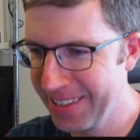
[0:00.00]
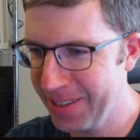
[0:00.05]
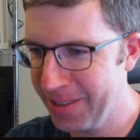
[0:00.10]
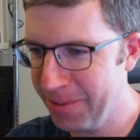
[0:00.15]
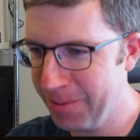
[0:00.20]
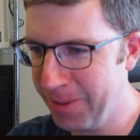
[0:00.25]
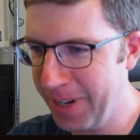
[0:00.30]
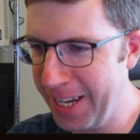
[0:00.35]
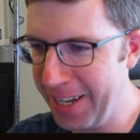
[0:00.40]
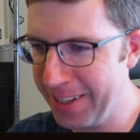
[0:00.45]

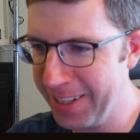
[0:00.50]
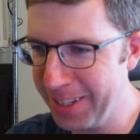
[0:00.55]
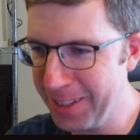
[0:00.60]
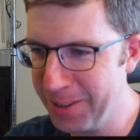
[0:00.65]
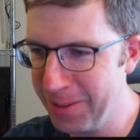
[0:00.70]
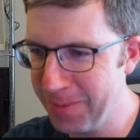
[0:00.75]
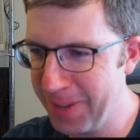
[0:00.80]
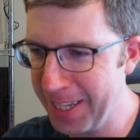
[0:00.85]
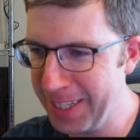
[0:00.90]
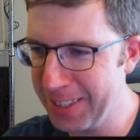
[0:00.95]
Wow, that's
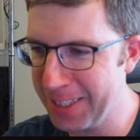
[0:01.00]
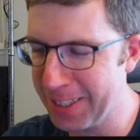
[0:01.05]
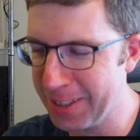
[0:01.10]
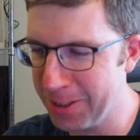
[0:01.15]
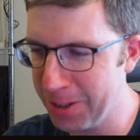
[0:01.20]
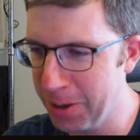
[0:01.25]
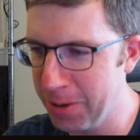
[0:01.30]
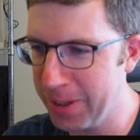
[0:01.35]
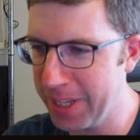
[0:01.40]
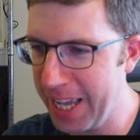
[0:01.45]
amazing.
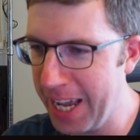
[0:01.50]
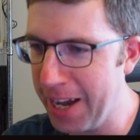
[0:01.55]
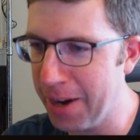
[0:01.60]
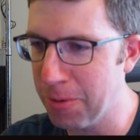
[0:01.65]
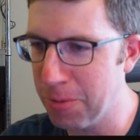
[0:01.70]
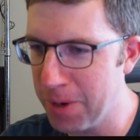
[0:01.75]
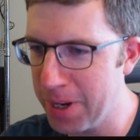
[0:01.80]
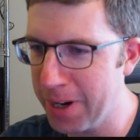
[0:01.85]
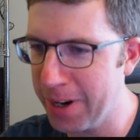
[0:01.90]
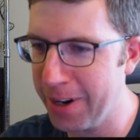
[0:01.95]
So yeah,
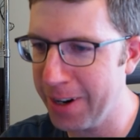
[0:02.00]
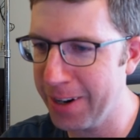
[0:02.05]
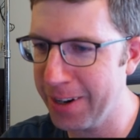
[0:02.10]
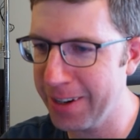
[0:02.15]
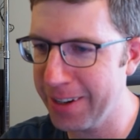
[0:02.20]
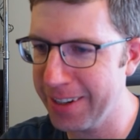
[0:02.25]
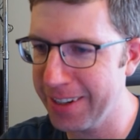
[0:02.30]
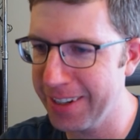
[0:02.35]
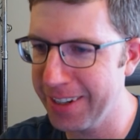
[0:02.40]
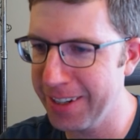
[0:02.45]
we
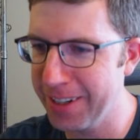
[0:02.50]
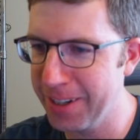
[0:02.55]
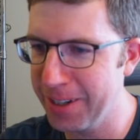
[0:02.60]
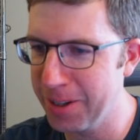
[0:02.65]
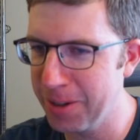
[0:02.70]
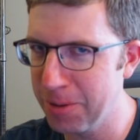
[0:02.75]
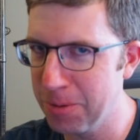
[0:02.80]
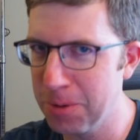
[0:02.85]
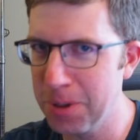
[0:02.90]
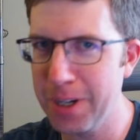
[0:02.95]
are
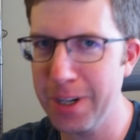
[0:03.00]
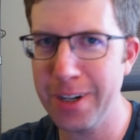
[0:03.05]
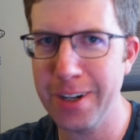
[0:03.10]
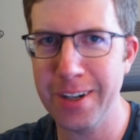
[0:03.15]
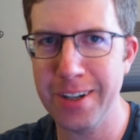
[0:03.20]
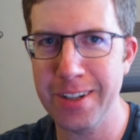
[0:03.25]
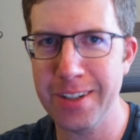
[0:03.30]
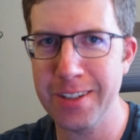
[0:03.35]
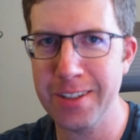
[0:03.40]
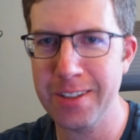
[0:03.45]

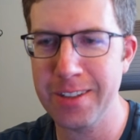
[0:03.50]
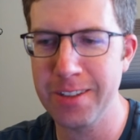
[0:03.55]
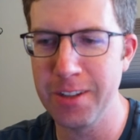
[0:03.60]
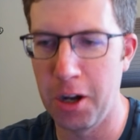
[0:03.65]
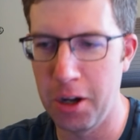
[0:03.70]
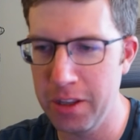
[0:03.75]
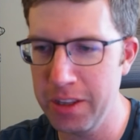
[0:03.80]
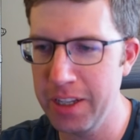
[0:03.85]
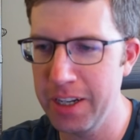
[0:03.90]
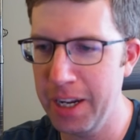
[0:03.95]

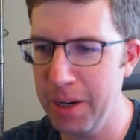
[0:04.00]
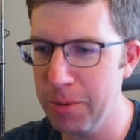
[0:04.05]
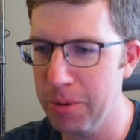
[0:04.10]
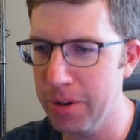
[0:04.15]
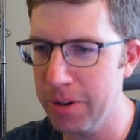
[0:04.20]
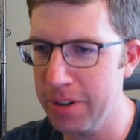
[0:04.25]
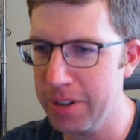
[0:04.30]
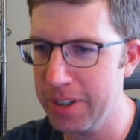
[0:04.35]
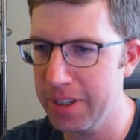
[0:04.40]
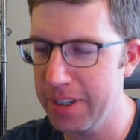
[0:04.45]
on the
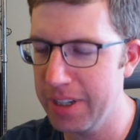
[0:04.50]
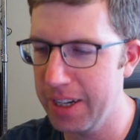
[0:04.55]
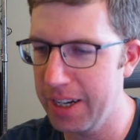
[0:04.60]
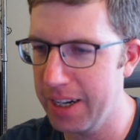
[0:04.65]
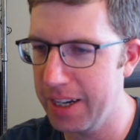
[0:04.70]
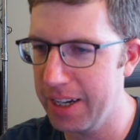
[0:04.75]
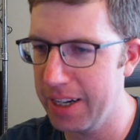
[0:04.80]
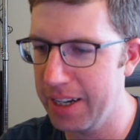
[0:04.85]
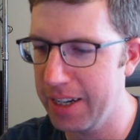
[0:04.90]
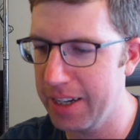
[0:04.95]
network.
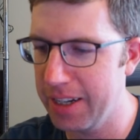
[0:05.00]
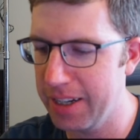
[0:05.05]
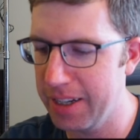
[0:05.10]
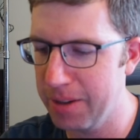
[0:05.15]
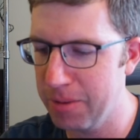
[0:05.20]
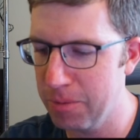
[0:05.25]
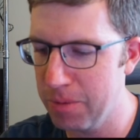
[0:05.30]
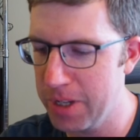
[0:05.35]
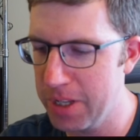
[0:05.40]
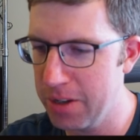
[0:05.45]

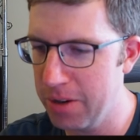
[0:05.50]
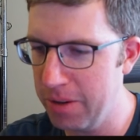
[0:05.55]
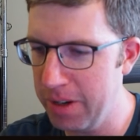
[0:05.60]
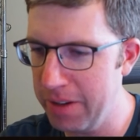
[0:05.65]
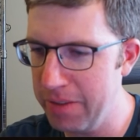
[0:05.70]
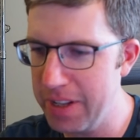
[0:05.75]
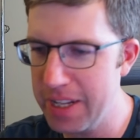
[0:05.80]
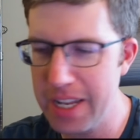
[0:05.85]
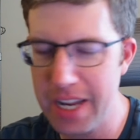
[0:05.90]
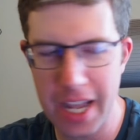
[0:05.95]
We don't
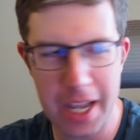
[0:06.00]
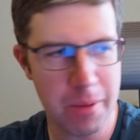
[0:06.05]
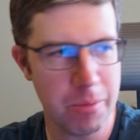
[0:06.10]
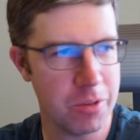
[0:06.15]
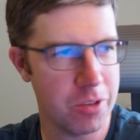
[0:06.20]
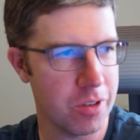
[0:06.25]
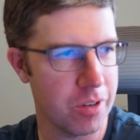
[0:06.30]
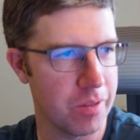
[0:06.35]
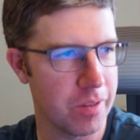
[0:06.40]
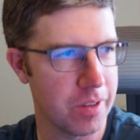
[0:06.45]
have a name
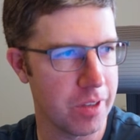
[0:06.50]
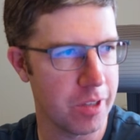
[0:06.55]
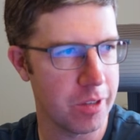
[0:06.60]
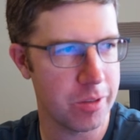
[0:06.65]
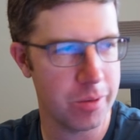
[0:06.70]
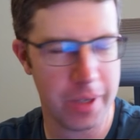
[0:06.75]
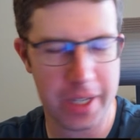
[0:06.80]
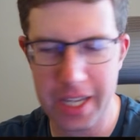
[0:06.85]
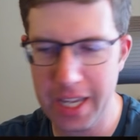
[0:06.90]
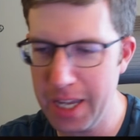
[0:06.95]
server though,
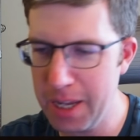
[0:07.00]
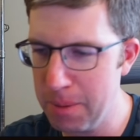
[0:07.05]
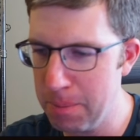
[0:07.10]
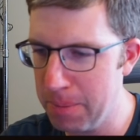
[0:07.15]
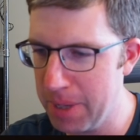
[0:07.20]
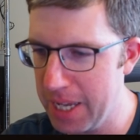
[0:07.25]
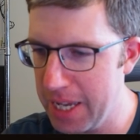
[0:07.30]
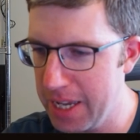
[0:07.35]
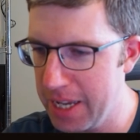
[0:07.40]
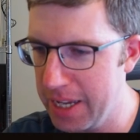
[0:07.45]
so I can't
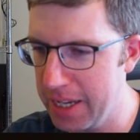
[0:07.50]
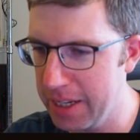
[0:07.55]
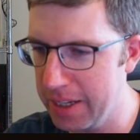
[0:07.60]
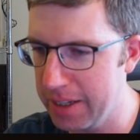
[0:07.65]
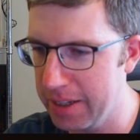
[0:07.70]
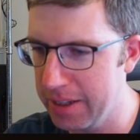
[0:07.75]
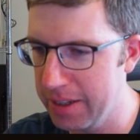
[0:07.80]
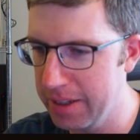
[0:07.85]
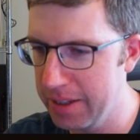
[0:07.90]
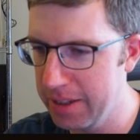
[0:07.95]

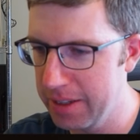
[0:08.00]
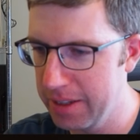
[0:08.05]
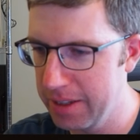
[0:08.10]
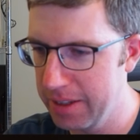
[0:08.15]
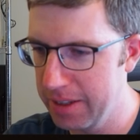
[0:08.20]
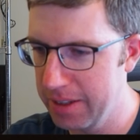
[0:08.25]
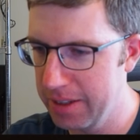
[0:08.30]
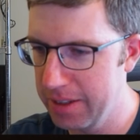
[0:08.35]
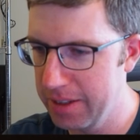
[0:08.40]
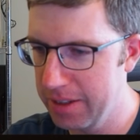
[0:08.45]
ping
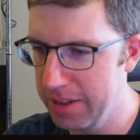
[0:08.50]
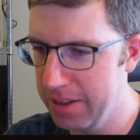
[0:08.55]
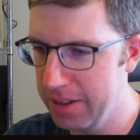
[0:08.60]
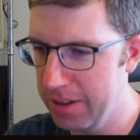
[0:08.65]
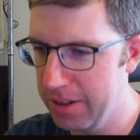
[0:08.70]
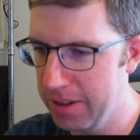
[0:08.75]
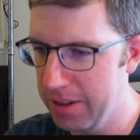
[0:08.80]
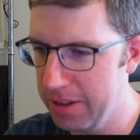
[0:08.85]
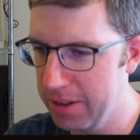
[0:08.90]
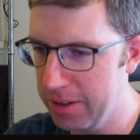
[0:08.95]

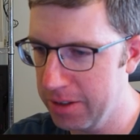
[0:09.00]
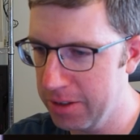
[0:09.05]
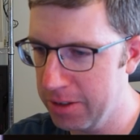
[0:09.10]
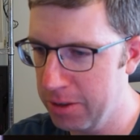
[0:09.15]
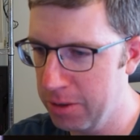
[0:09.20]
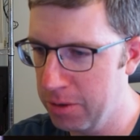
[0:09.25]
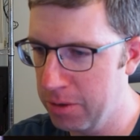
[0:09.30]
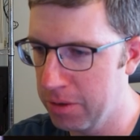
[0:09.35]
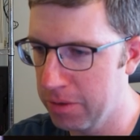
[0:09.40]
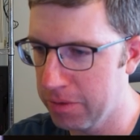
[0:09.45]

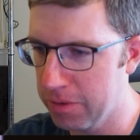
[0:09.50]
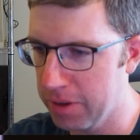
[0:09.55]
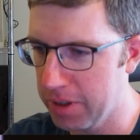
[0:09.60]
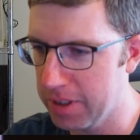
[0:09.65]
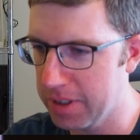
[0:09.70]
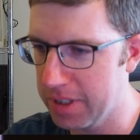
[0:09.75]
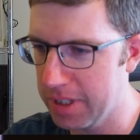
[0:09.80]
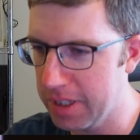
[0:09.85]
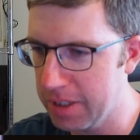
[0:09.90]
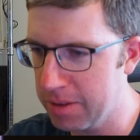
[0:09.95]
Google, for
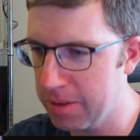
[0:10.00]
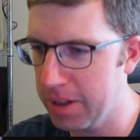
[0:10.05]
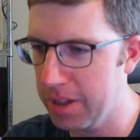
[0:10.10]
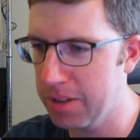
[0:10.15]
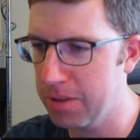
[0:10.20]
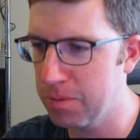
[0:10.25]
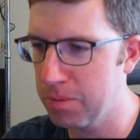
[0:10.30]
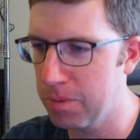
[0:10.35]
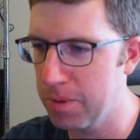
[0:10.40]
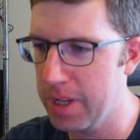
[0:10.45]
instance,
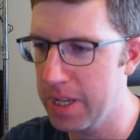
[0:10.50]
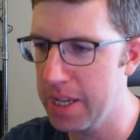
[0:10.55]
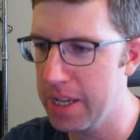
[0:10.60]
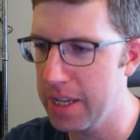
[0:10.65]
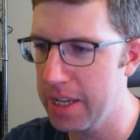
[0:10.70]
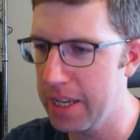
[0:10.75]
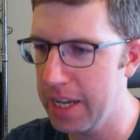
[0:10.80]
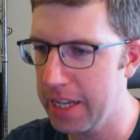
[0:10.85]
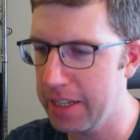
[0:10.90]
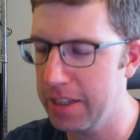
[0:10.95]
because
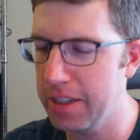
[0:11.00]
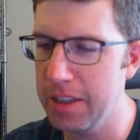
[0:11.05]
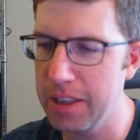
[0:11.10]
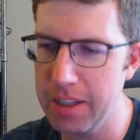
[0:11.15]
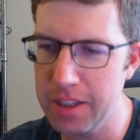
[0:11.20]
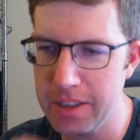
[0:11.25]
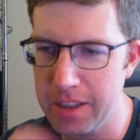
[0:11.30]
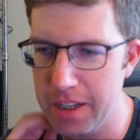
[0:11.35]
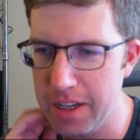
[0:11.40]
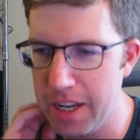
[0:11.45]
we had to
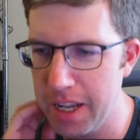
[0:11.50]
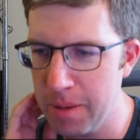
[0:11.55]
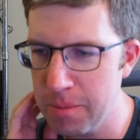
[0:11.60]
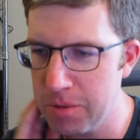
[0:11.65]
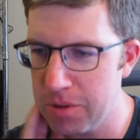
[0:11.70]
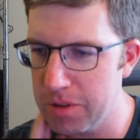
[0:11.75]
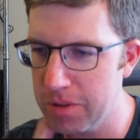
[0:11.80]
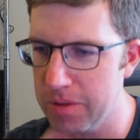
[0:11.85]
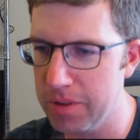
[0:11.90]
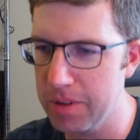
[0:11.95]
delete the name
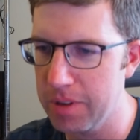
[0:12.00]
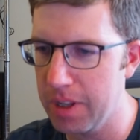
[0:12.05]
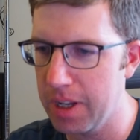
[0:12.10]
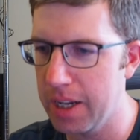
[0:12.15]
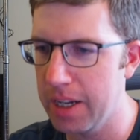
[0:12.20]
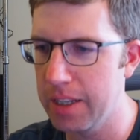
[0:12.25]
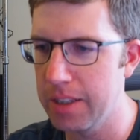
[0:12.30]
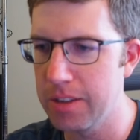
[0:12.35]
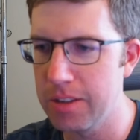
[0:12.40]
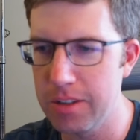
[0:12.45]
server line.